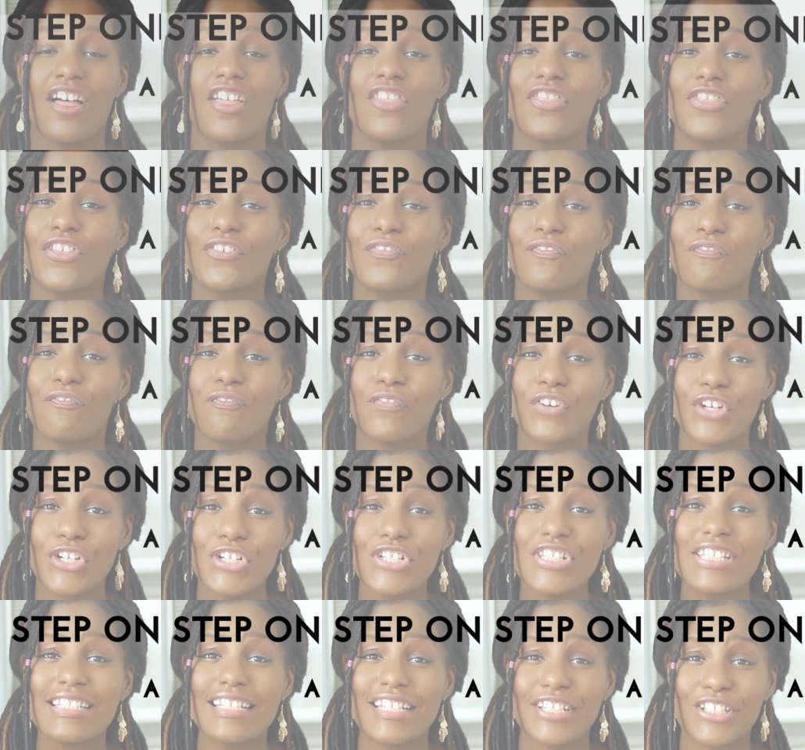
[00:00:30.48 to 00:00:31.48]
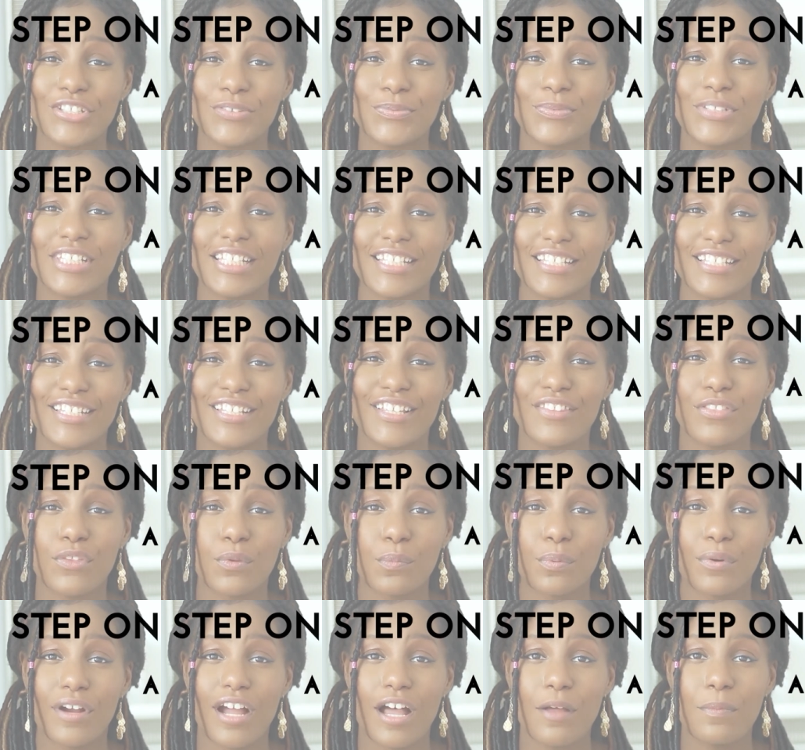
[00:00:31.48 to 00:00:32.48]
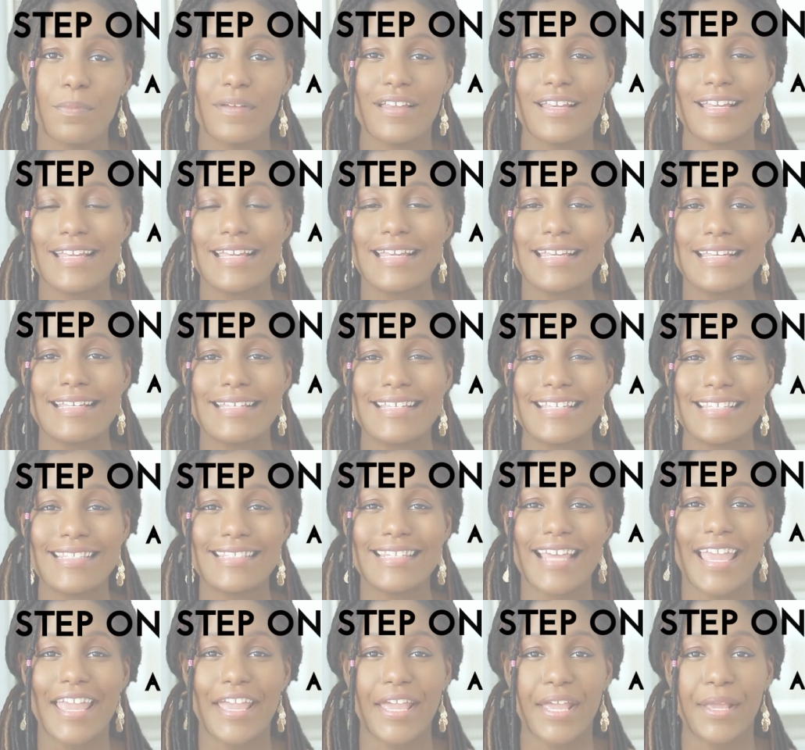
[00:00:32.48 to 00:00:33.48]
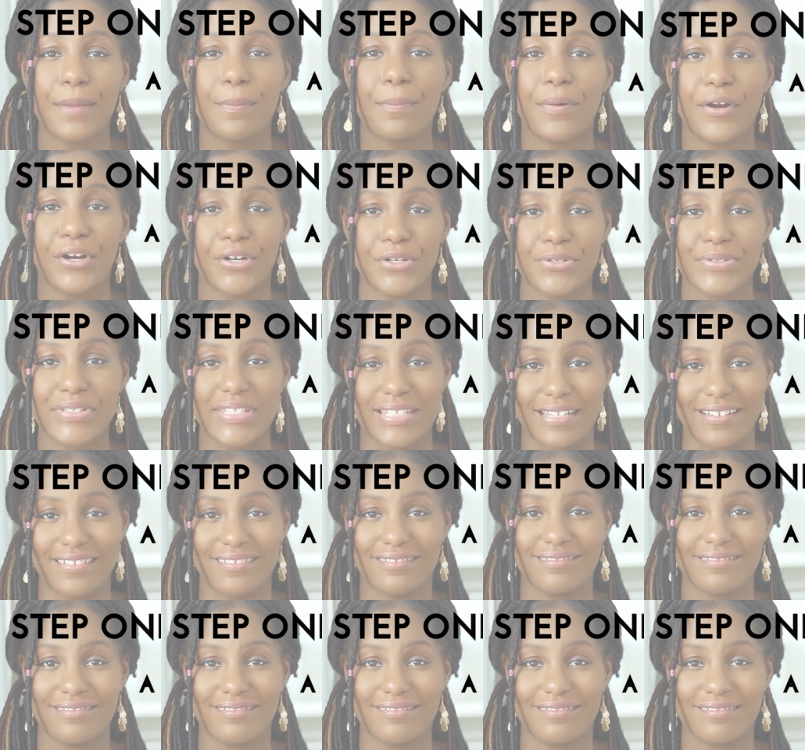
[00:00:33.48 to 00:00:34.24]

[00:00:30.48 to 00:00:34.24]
The first thing you need in the prep is a person.